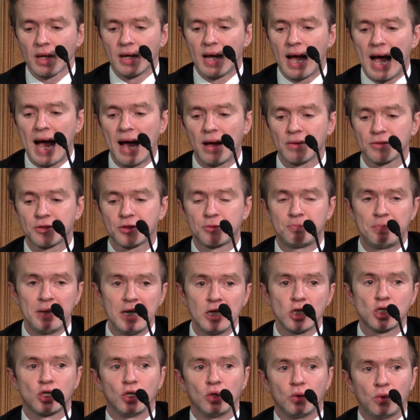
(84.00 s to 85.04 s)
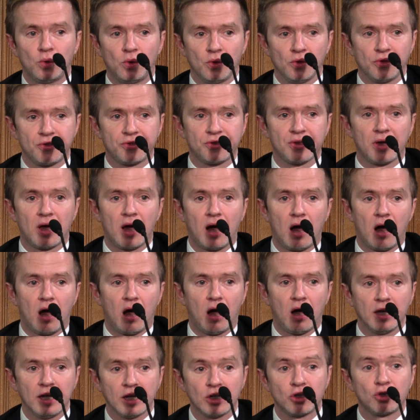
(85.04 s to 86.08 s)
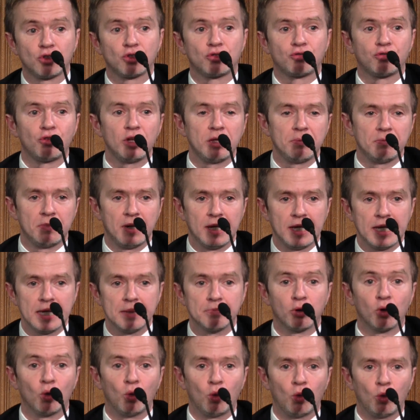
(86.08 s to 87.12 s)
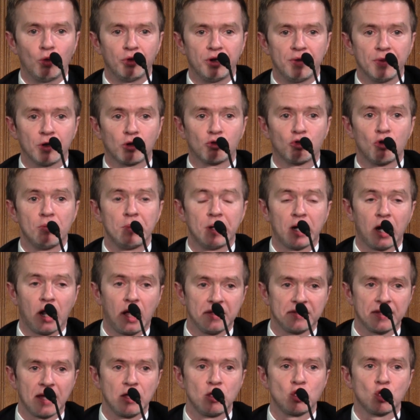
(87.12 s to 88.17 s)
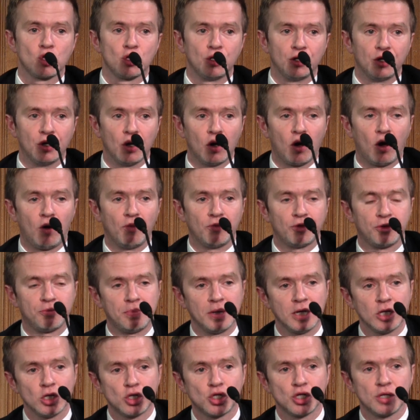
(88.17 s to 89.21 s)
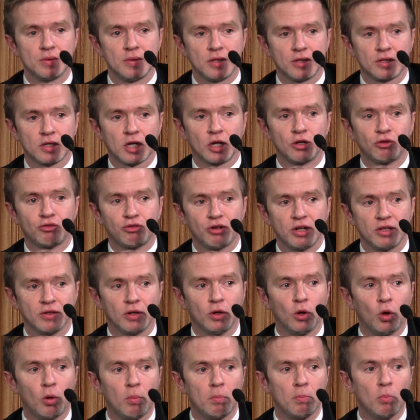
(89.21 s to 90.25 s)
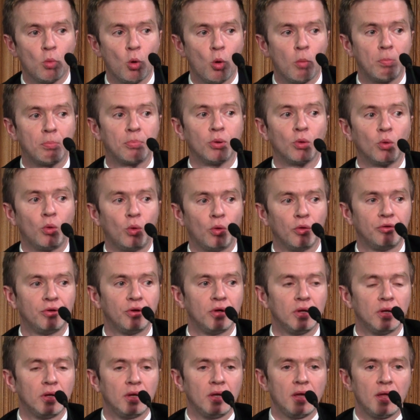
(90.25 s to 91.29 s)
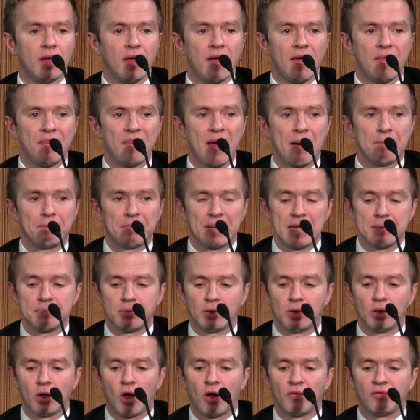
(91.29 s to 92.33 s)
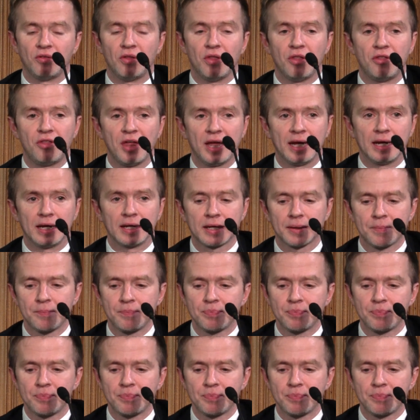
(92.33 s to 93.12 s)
our speech laws are extremely broad, and the criminalisation of speech in this country is a lot more broad than people often think.